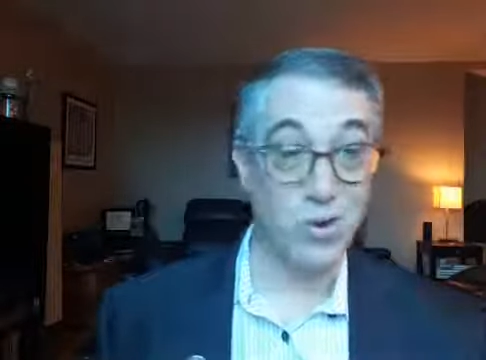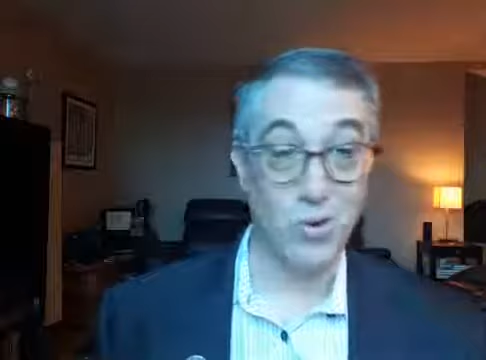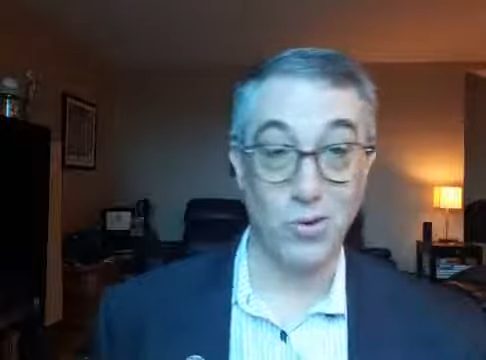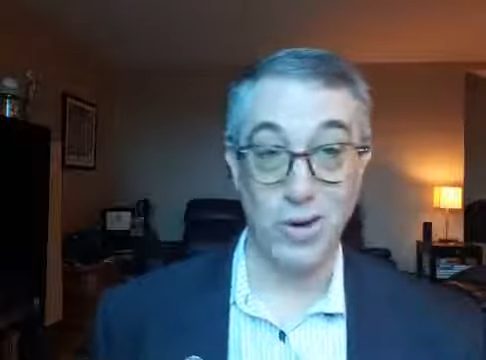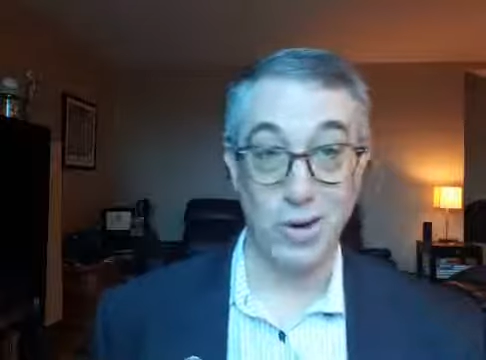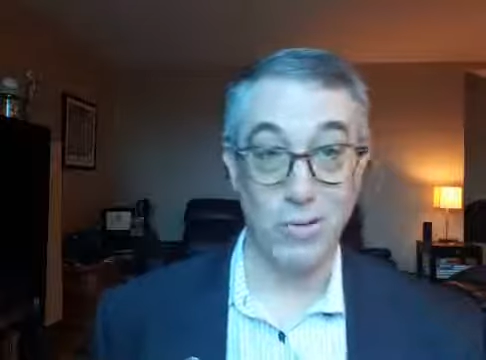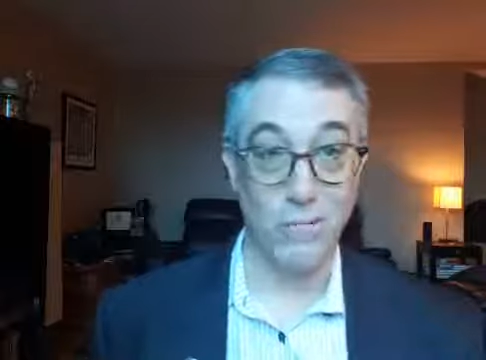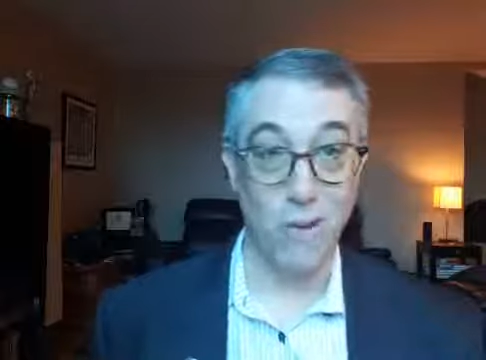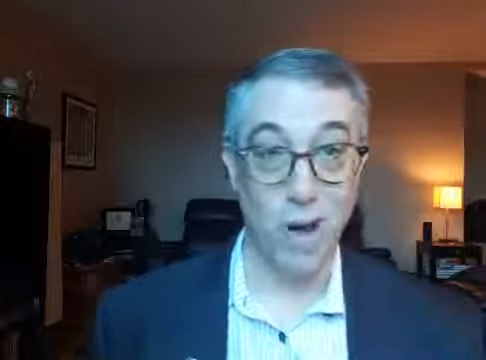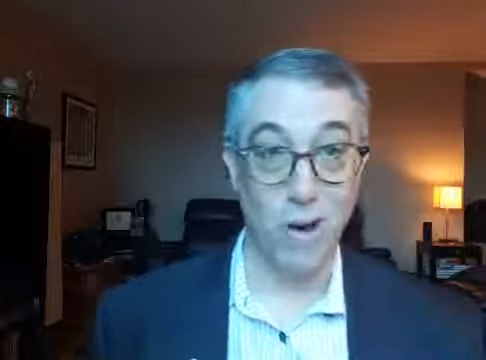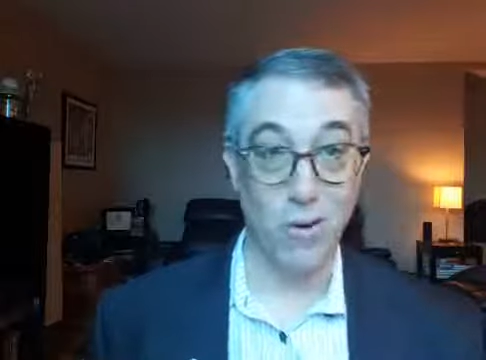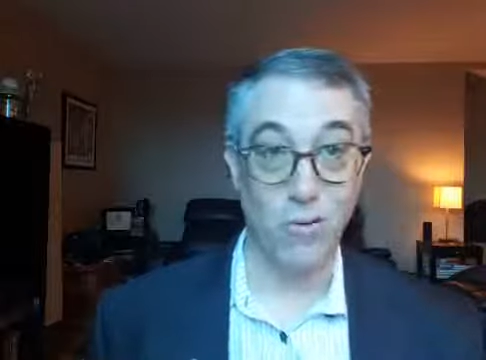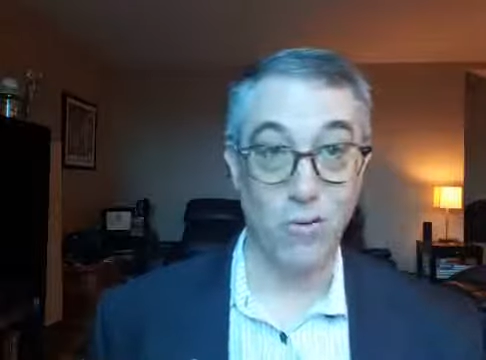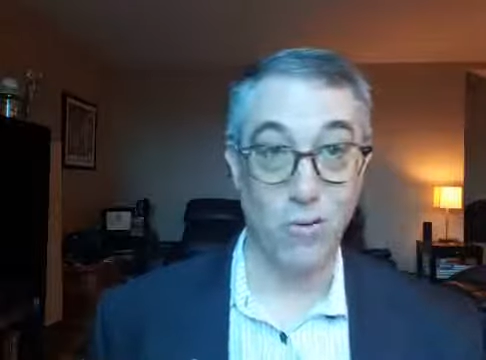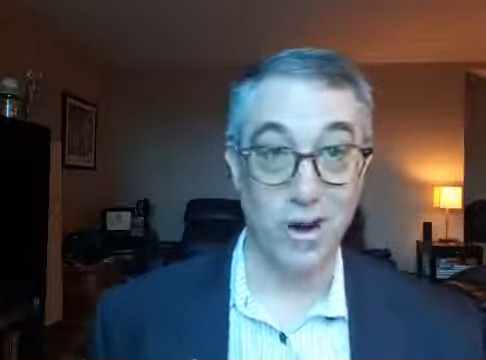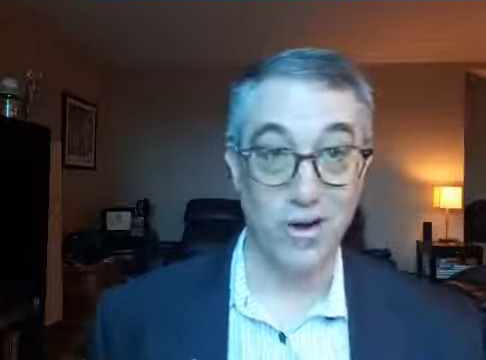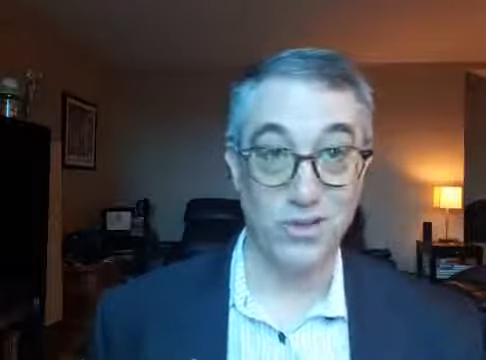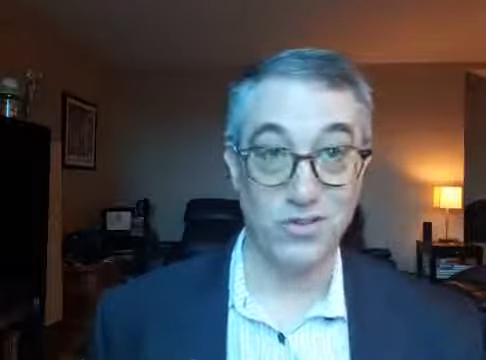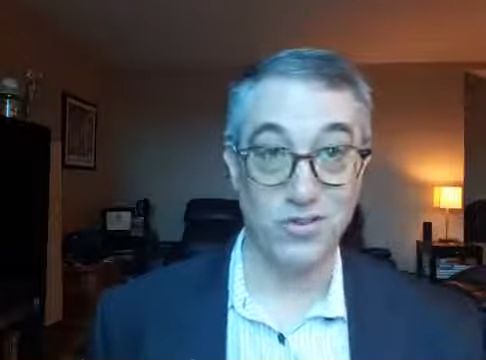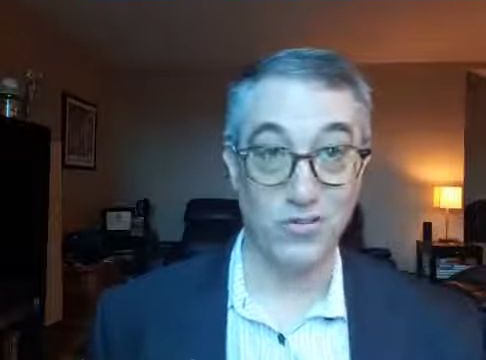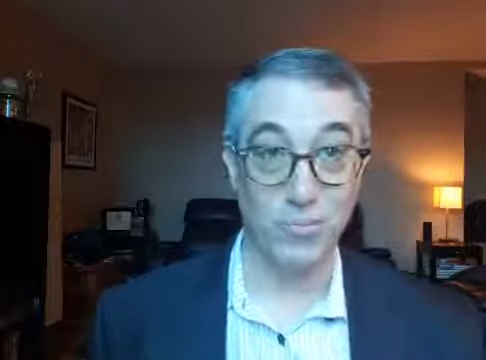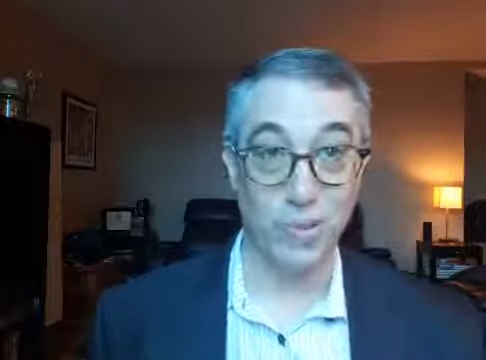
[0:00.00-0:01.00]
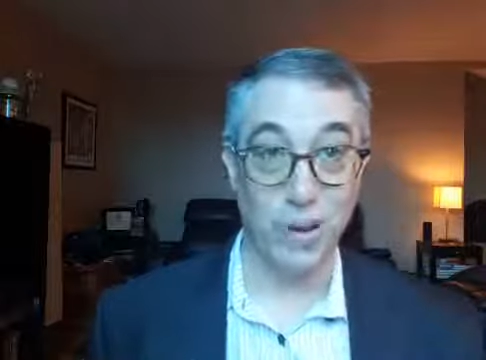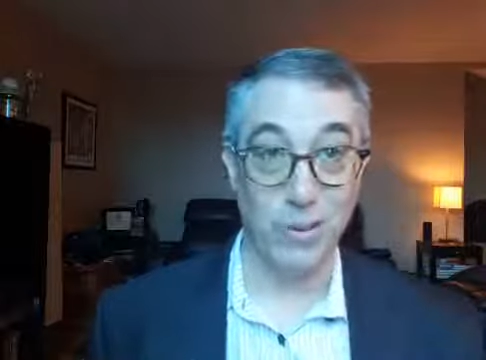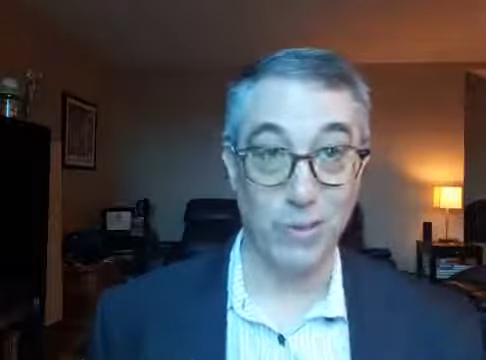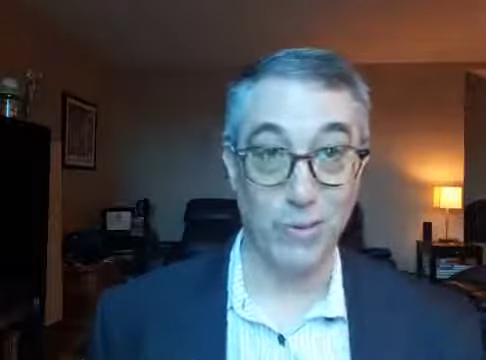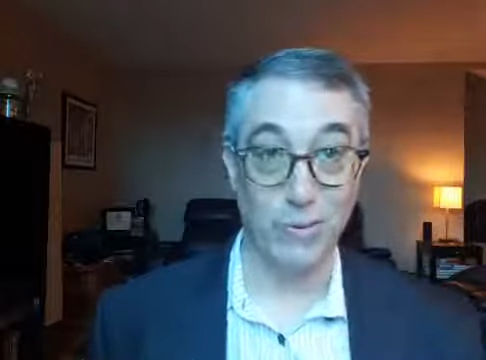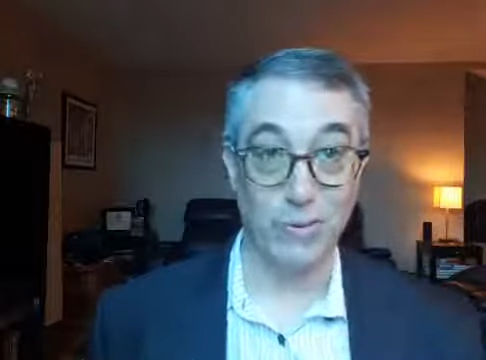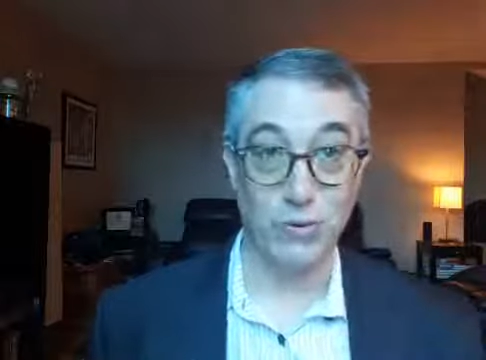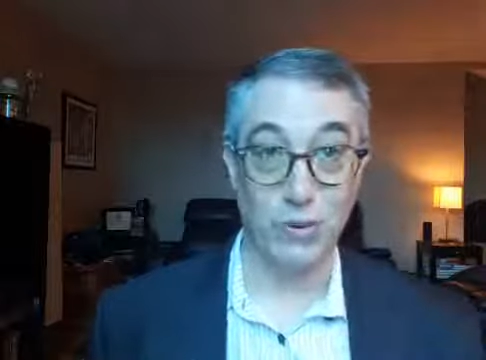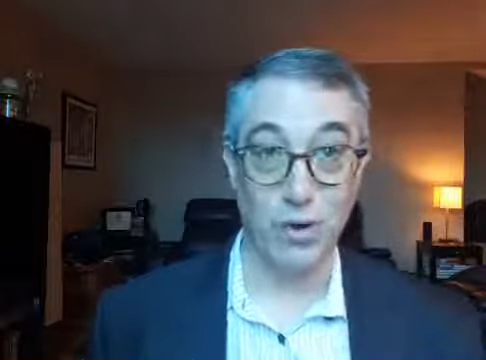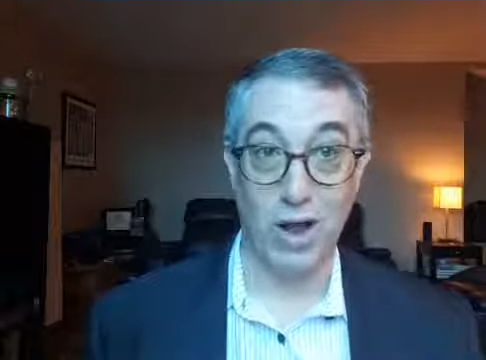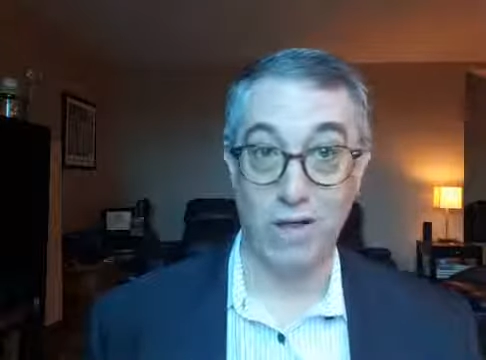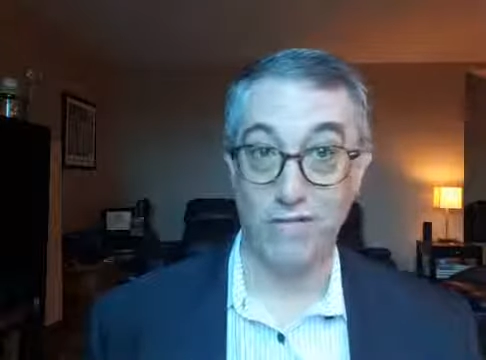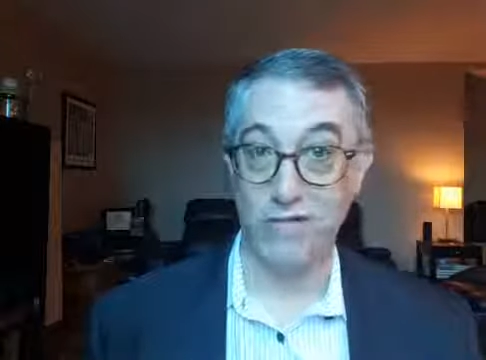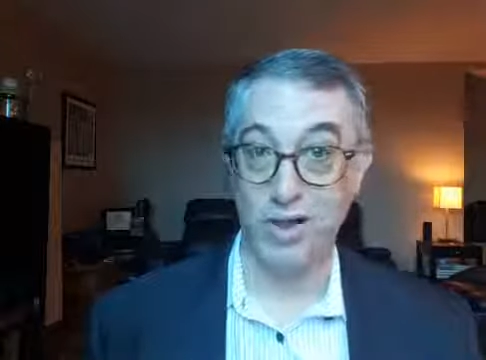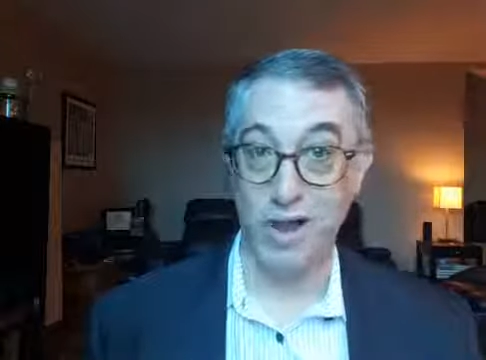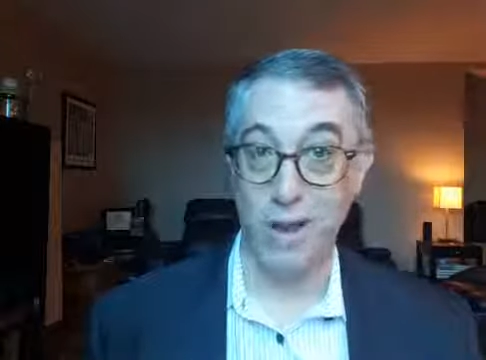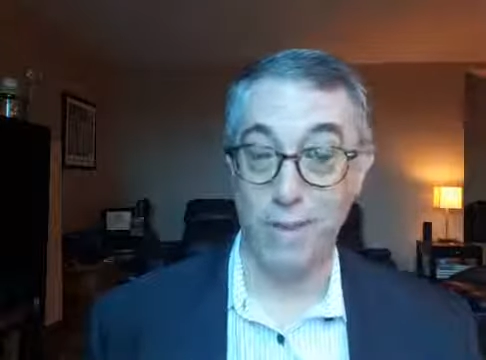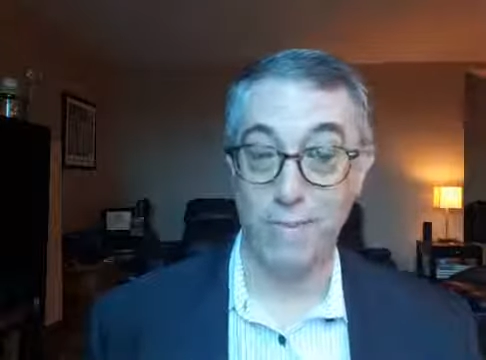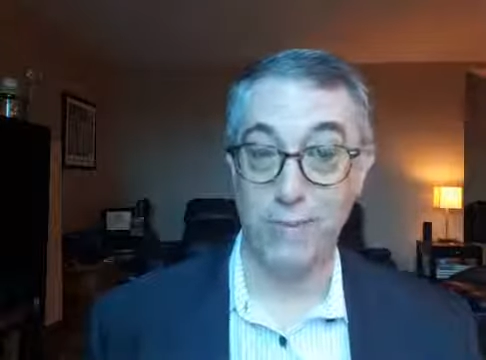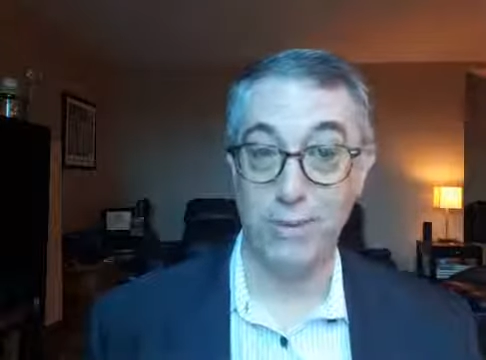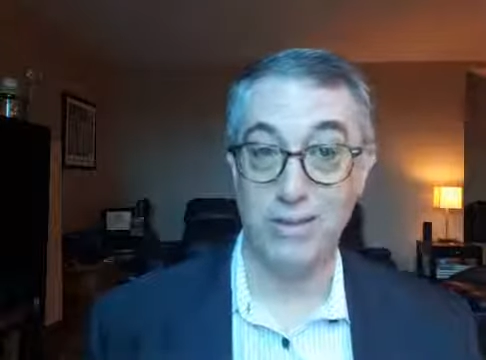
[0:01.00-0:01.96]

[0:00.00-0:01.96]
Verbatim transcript: 30 mile range of people driving out.